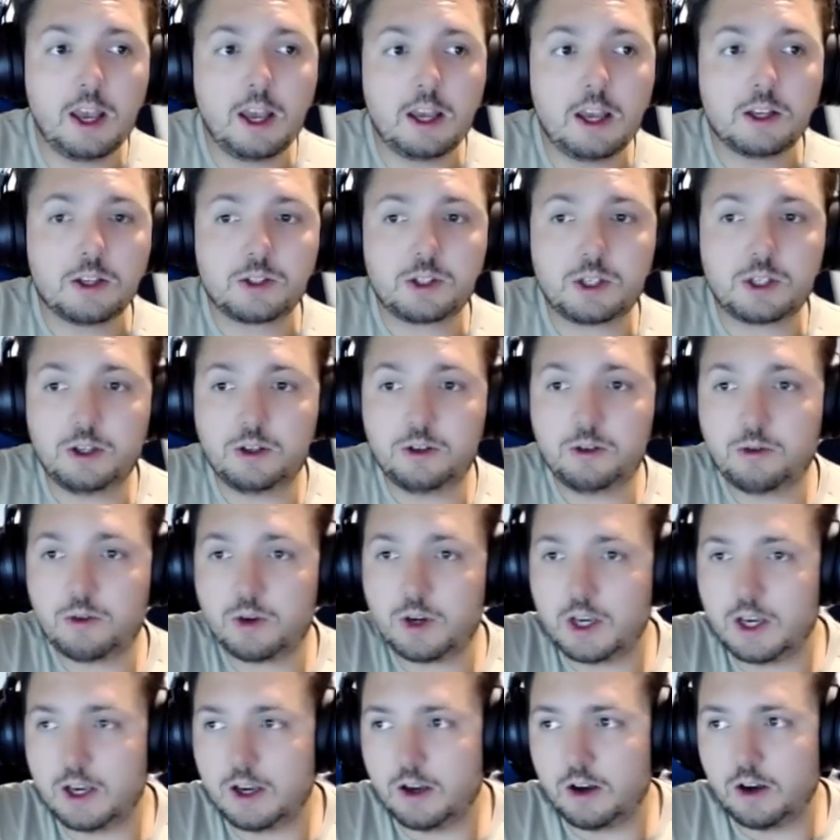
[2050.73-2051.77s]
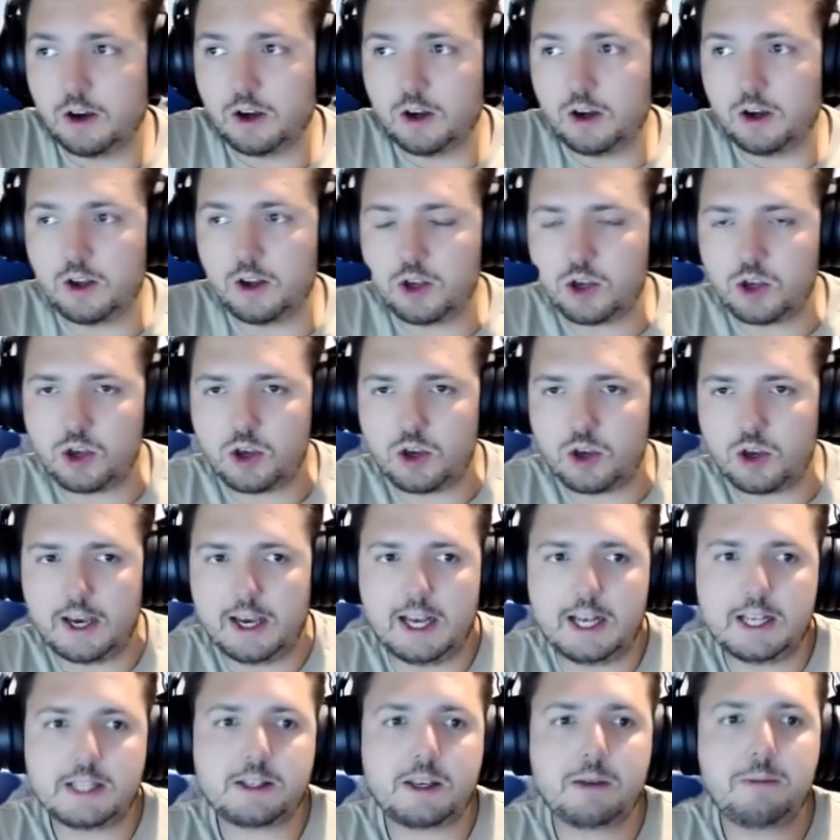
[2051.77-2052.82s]
So
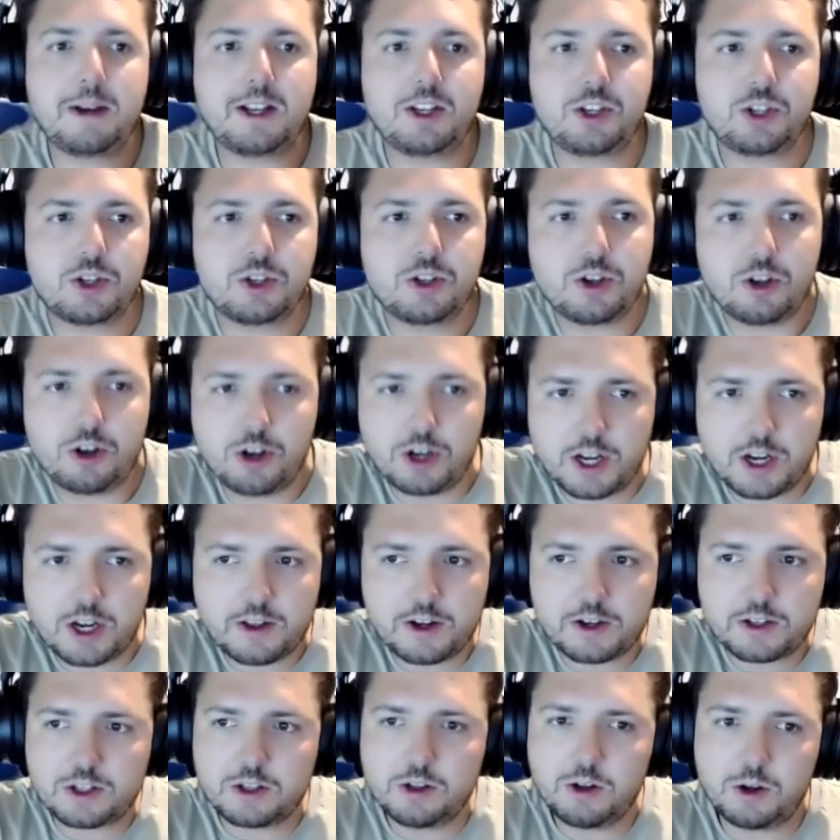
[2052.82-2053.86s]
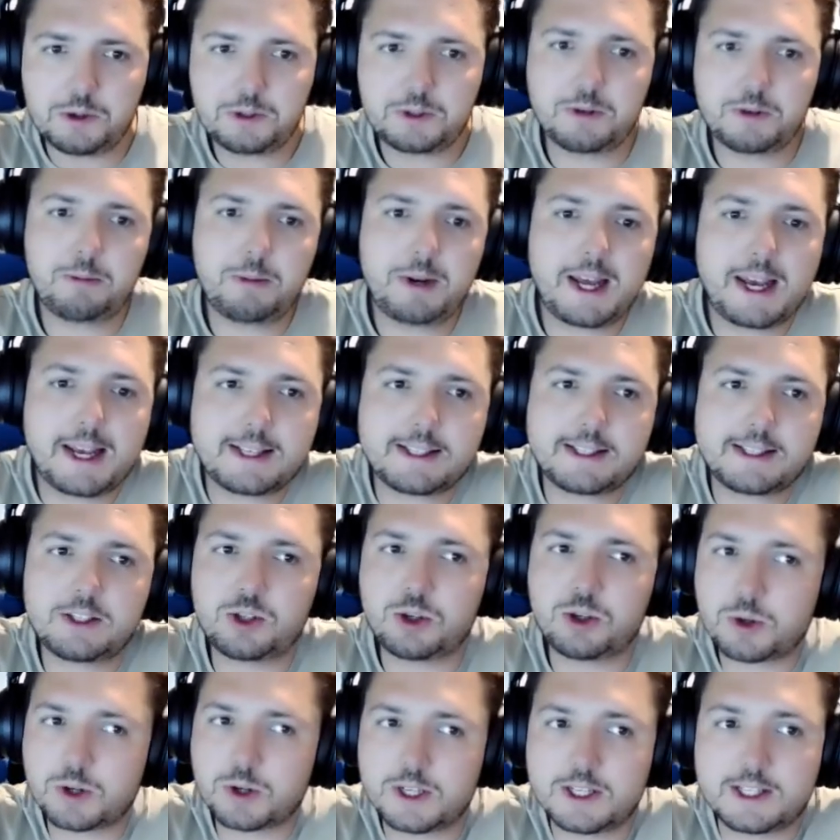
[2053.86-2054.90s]
as I mentioned earlier, there's lots of places
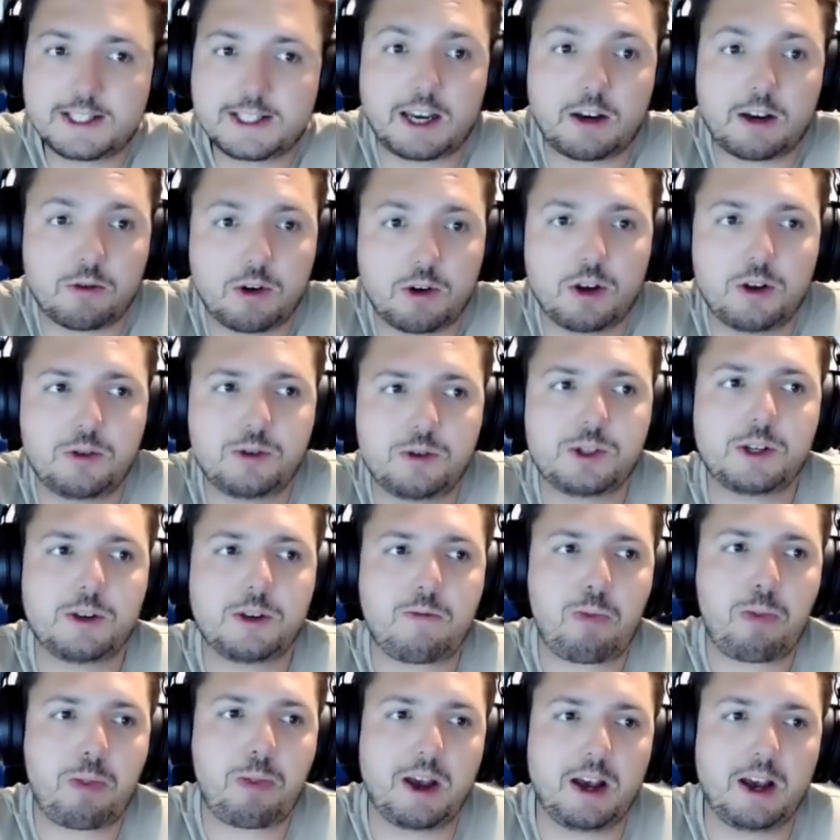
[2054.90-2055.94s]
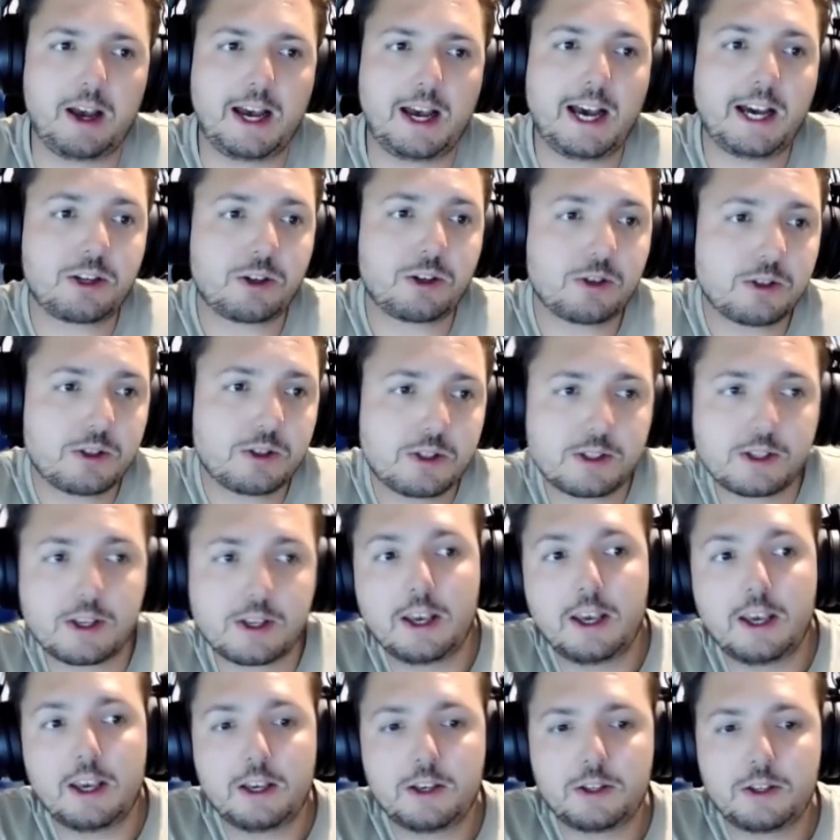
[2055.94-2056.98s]
you can download add-ons.
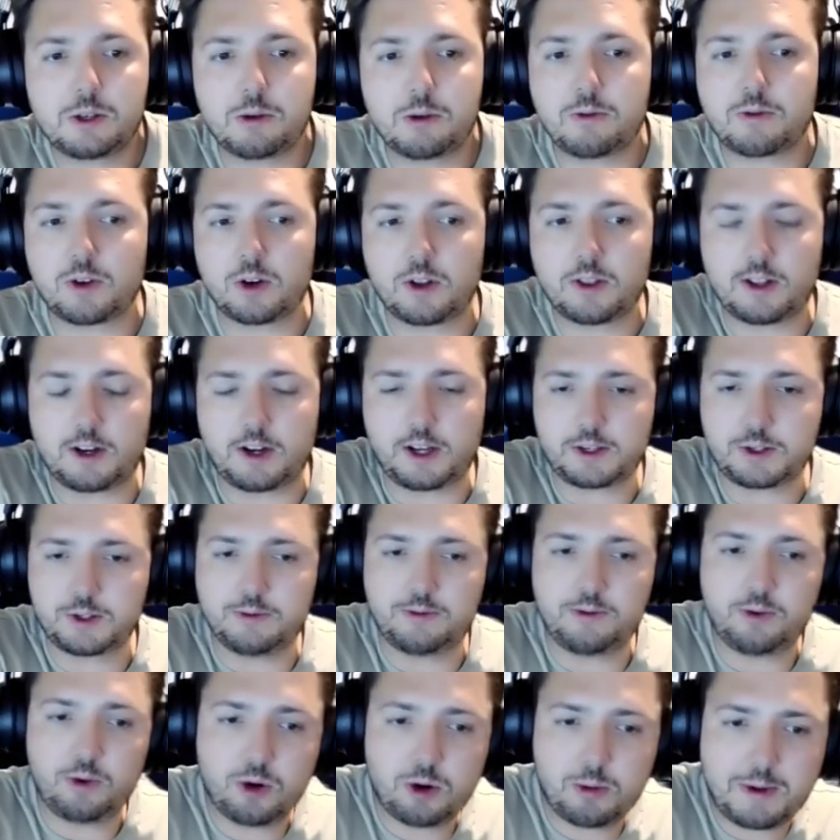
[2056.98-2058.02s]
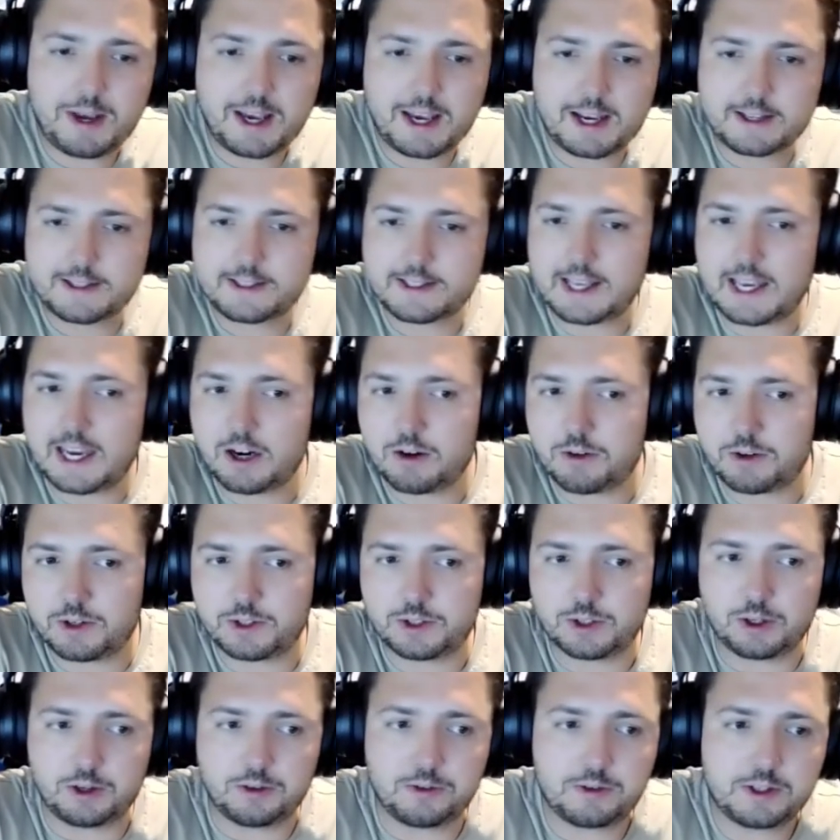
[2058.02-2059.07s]
So we've got the likes of Orbex,
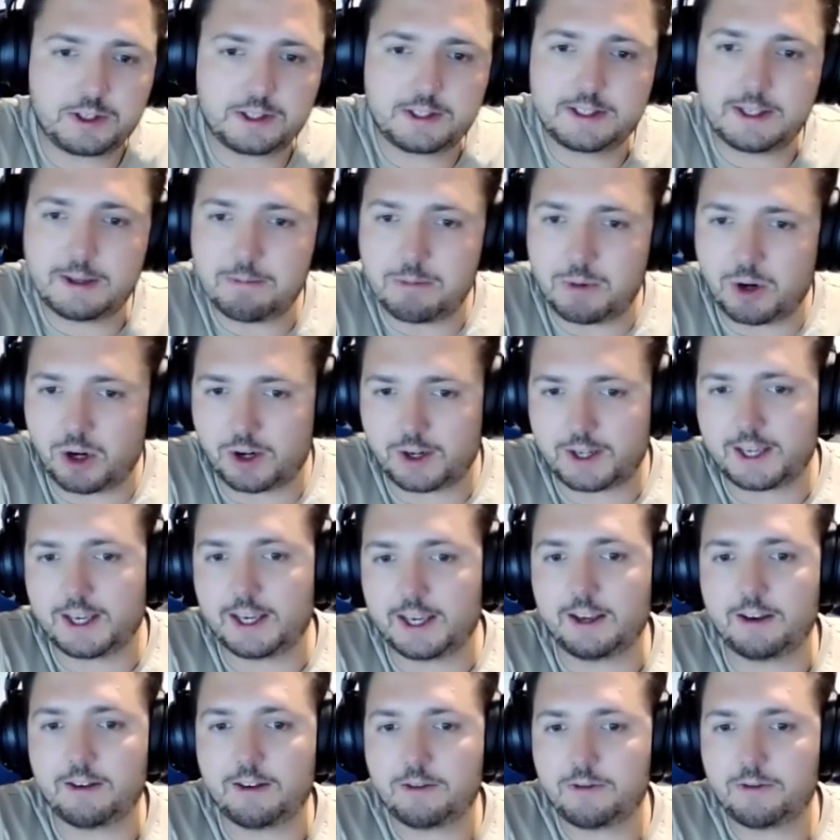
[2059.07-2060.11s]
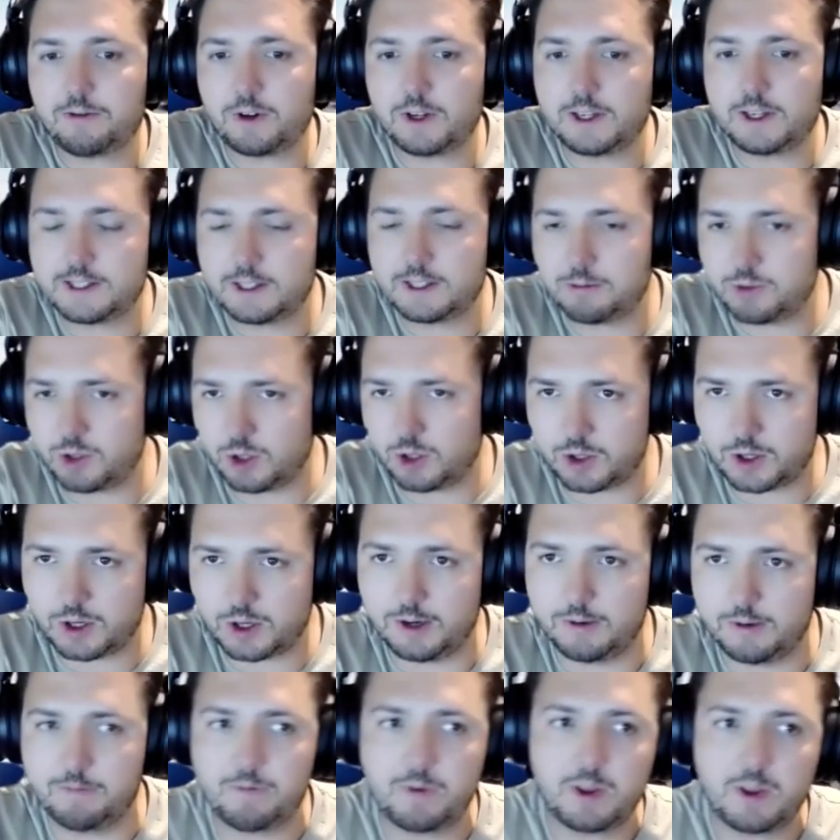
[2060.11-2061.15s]
Aerosoft, SimMarket,
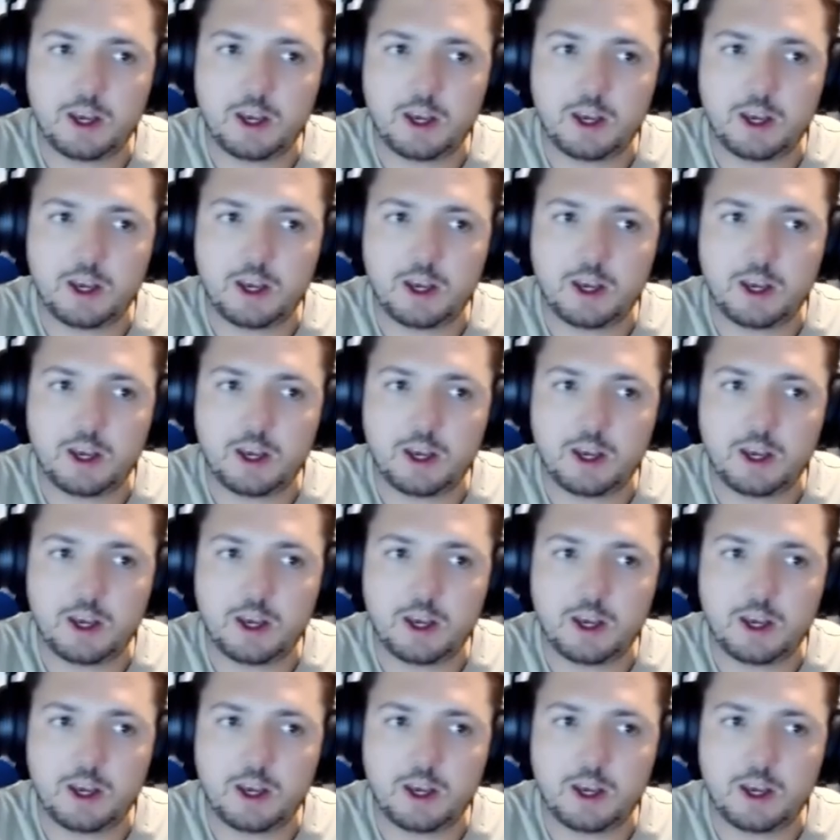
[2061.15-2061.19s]
FlightSim.com.